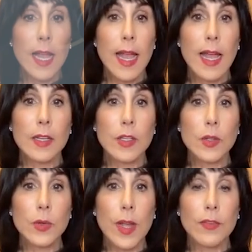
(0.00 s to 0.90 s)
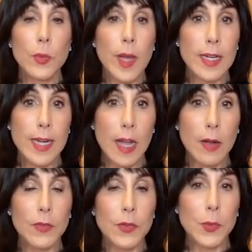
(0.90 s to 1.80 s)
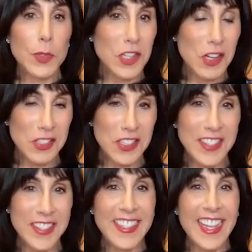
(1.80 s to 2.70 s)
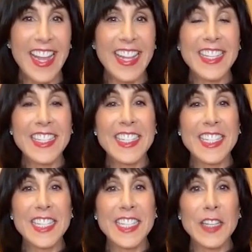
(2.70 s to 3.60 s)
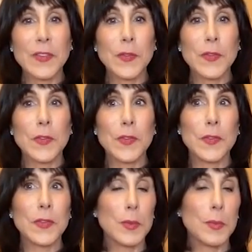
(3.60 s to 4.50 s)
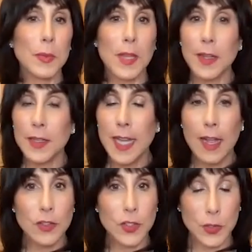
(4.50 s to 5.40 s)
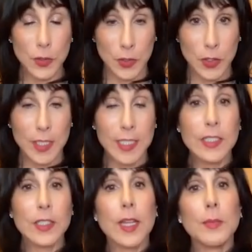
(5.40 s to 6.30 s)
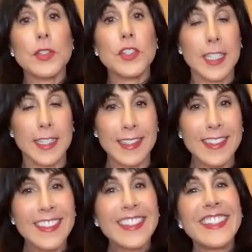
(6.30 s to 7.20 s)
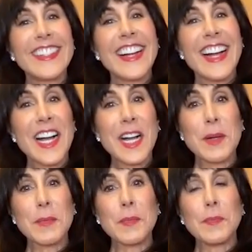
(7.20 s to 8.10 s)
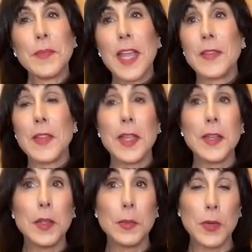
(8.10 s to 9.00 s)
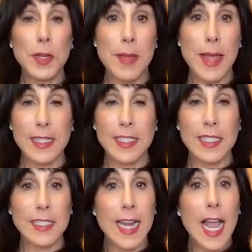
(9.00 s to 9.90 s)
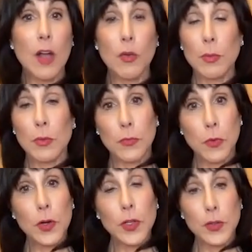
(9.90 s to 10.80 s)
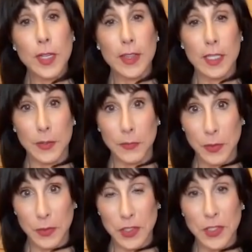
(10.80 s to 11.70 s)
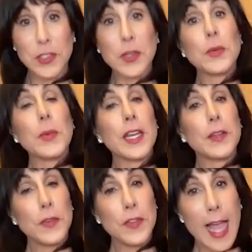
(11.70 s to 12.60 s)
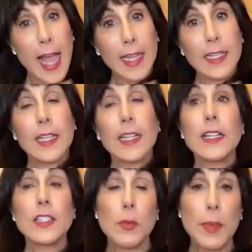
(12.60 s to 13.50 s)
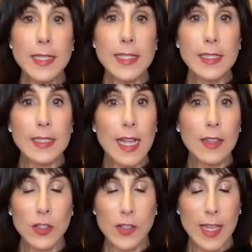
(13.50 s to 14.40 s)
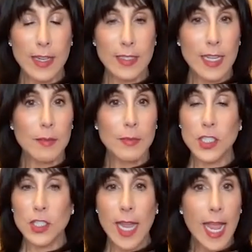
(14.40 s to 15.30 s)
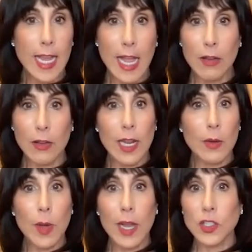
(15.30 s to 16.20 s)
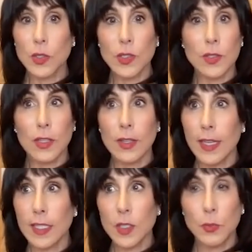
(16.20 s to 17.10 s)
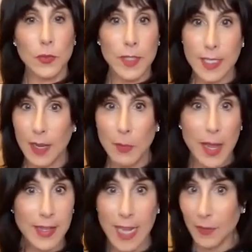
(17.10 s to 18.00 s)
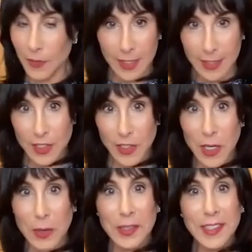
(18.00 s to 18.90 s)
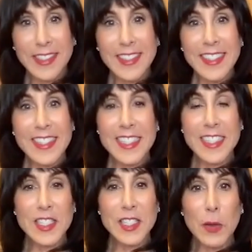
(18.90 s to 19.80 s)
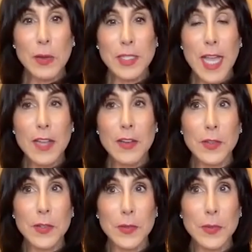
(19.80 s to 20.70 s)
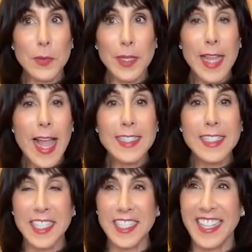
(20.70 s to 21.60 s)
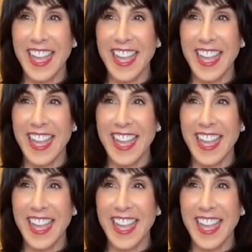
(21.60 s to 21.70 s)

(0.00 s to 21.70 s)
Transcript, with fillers: and you have to wait an hour for the results and if your blood counts are good they proceed um, and then the pre-meds is an hour before you get the infusion so you're waiting for that so basically i looked at it a time to just hang out and watch the latest movies on netflix you know so it was kind of a relaxing